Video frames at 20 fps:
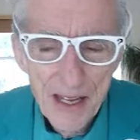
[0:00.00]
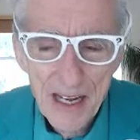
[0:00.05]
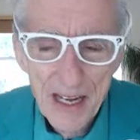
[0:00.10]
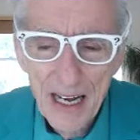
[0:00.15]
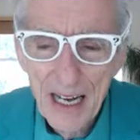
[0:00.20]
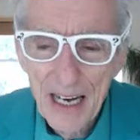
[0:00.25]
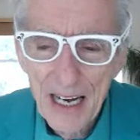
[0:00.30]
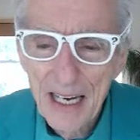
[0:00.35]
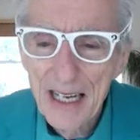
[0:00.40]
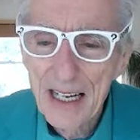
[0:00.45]

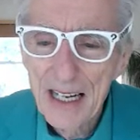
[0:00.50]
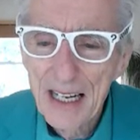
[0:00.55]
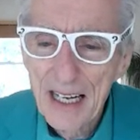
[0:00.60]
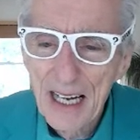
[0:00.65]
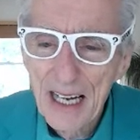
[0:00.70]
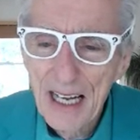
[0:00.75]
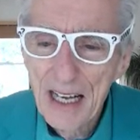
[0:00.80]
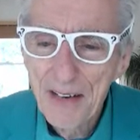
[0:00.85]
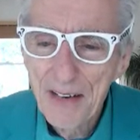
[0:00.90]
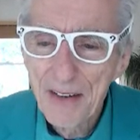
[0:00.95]

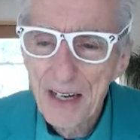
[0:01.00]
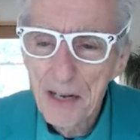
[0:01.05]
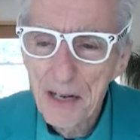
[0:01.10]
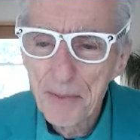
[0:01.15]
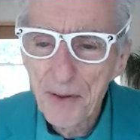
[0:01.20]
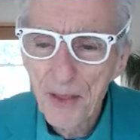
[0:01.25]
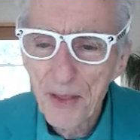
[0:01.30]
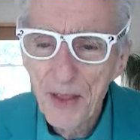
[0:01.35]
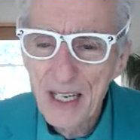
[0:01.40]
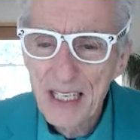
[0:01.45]
I have a couple
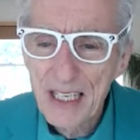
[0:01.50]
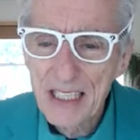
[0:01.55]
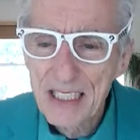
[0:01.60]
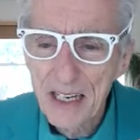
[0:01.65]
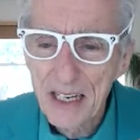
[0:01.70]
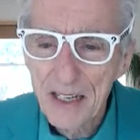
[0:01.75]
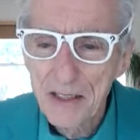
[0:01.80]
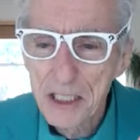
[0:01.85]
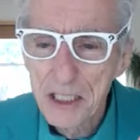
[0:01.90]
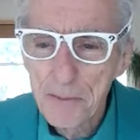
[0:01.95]
of things that
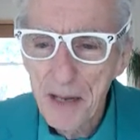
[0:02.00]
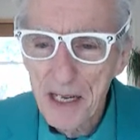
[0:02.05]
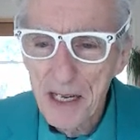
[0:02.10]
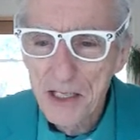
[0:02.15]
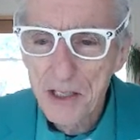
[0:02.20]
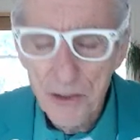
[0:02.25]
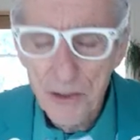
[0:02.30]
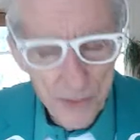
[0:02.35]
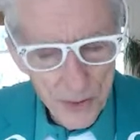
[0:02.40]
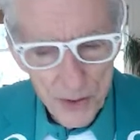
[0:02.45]
are
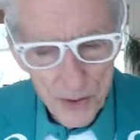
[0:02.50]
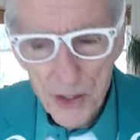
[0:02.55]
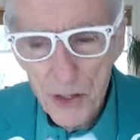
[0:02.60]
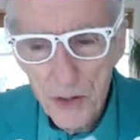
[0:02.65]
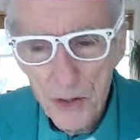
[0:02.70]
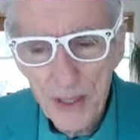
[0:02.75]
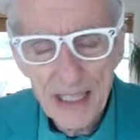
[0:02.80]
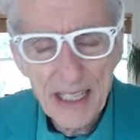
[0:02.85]
special for you at